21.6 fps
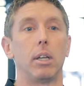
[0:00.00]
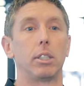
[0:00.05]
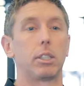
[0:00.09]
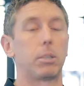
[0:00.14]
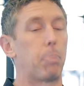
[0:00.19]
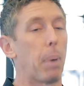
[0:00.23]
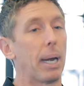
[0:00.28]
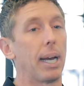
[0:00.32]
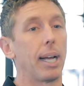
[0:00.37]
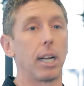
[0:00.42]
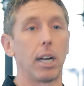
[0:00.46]

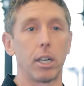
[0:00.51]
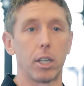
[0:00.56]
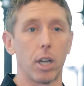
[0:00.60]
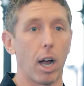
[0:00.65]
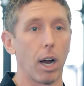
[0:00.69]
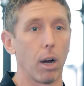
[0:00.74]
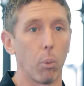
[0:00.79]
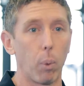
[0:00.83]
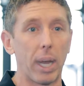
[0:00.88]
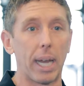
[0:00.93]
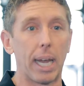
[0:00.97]
spending an
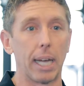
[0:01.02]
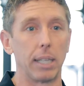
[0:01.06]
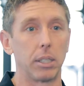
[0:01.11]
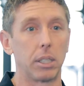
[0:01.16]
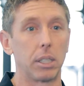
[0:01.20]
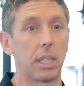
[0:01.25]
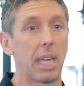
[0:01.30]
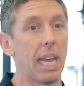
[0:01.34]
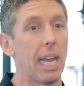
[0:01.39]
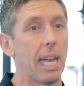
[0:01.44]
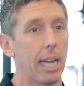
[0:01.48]
entire weekend
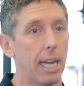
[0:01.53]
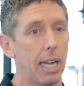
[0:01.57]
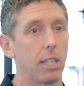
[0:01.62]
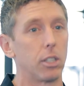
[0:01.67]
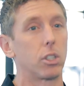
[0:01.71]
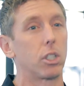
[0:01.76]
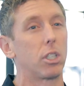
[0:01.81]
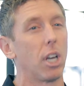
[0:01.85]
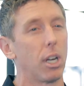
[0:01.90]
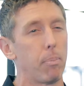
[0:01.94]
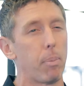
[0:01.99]
skiing is
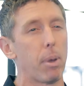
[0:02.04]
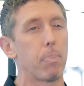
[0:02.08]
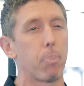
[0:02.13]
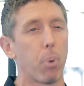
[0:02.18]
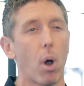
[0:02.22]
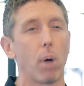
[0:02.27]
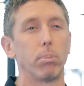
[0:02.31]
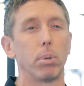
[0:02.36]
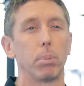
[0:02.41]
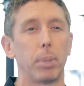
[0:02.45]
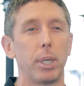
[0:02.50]
going to be
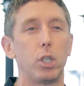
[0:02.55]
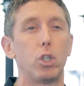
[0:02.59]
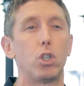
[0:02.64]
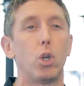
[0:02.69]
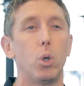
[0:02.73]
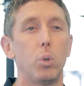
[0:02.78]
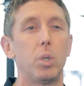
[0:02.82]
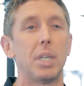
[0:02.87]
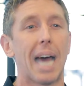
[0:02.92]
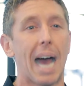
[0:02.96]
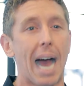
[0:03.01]
probably
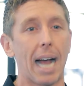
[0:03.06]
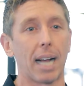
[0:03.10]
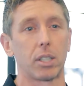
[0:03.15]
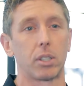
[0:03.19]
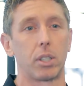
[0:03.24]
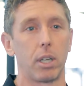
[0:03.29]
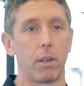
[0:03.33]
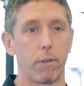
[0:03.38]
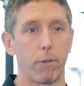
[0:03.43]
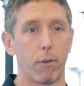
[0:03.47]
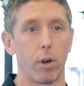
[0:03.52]
too
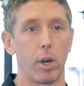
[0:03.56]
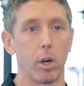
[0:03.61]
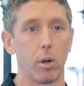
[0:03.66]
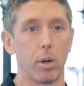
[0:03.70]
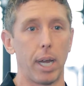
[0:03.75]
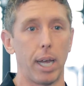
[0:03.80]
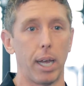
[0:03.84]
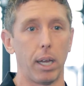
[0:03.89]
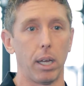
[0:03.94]
taxing for your knee.